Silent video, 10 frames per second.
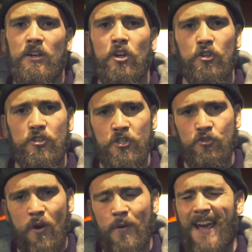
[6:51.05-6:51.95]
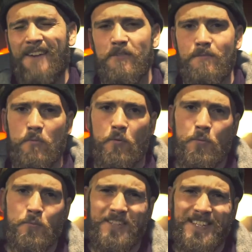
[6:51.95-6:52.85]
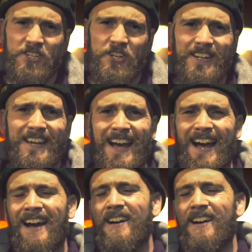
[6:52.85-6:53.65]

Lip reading: Concentrate on every moment with precision and care.